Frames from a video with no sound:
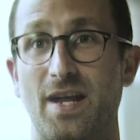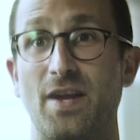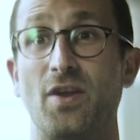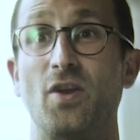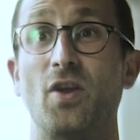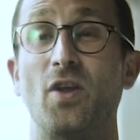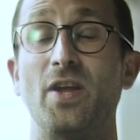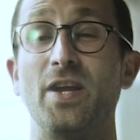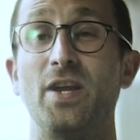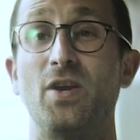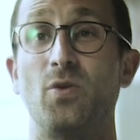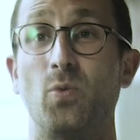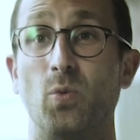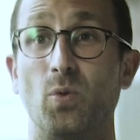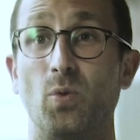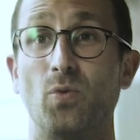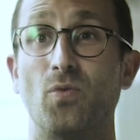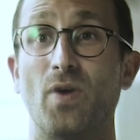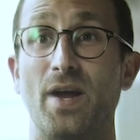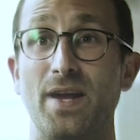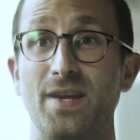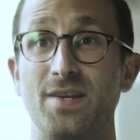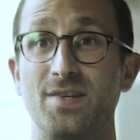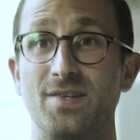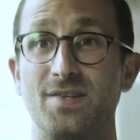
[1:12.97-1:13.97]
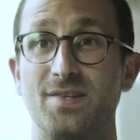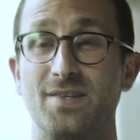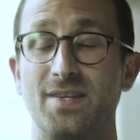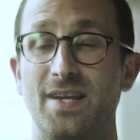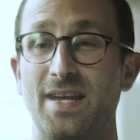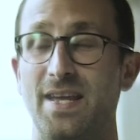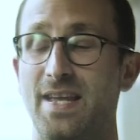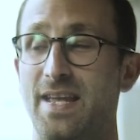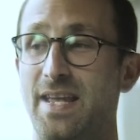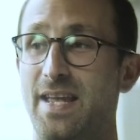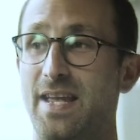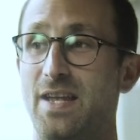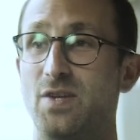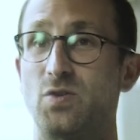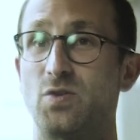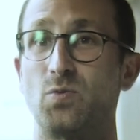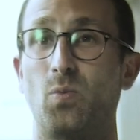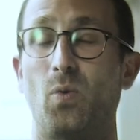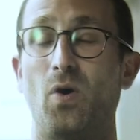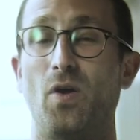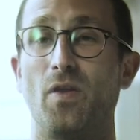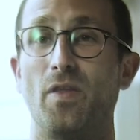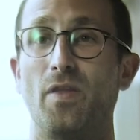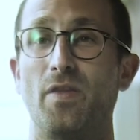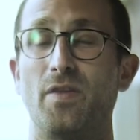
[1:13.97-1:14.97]
And an unequal race is
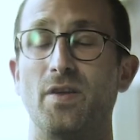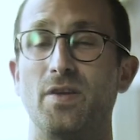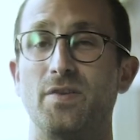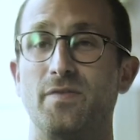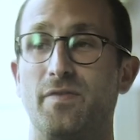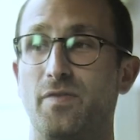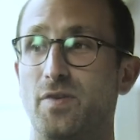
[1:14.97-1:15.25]
one that,